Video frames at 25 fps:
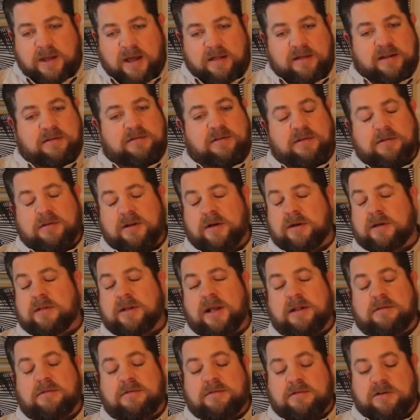Yeah,
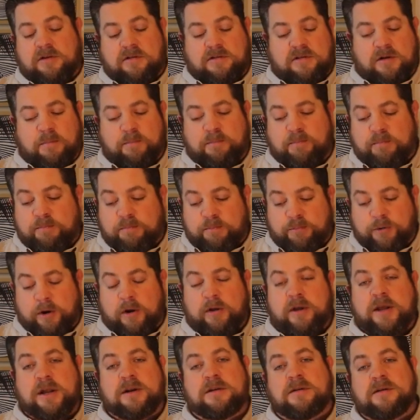that's just a
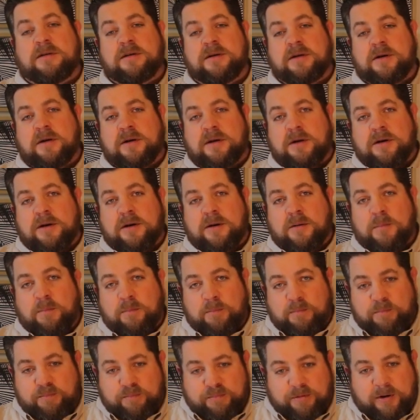brilliant
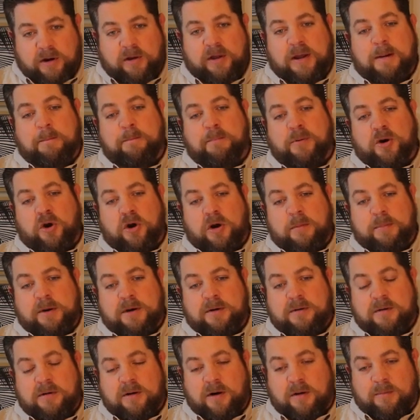
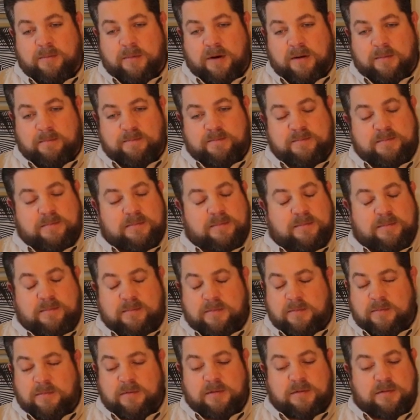bourbon. I'm
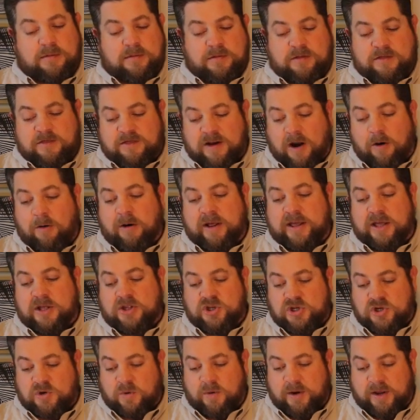
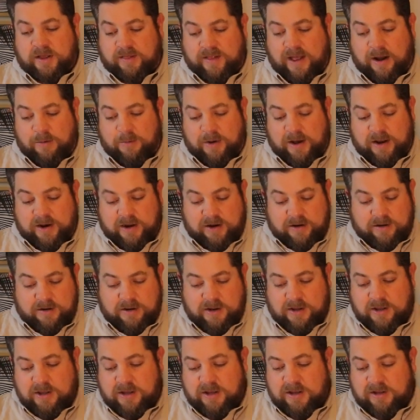thoroughly enjoying that one,
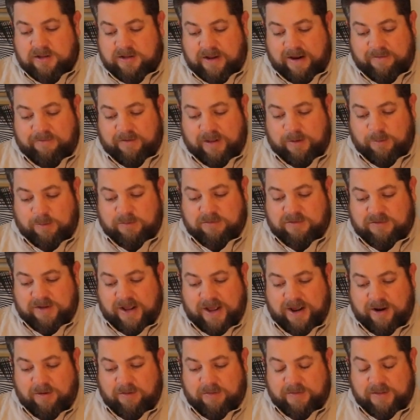and definitely will
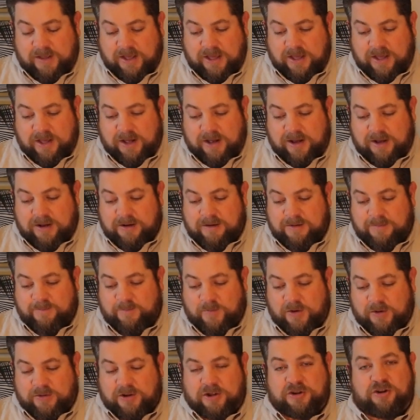stay on
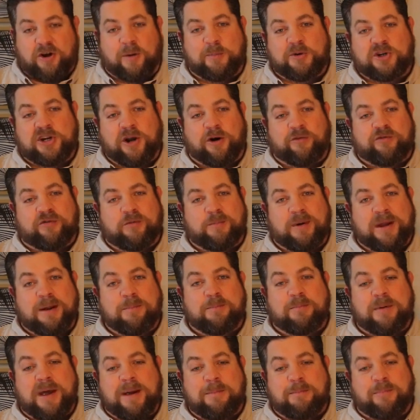the top shelf for
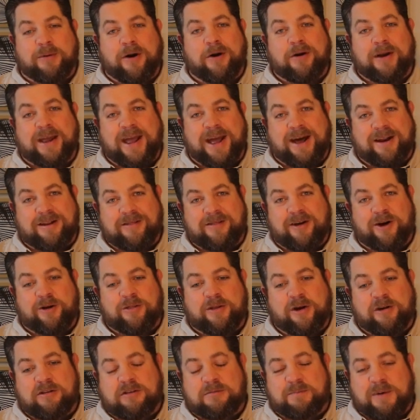me and broke out
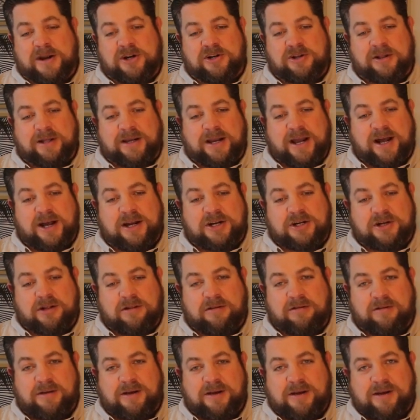on those special
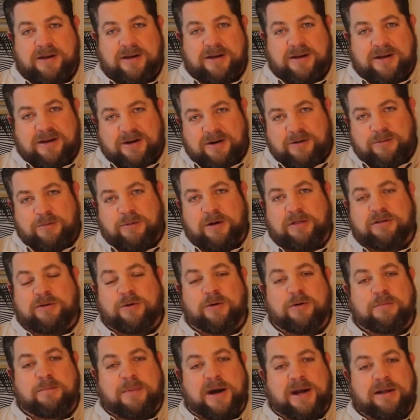occasions
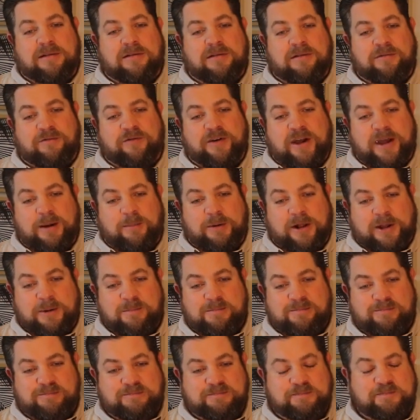with good mates and
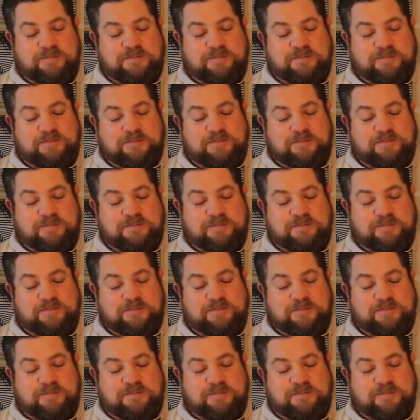family.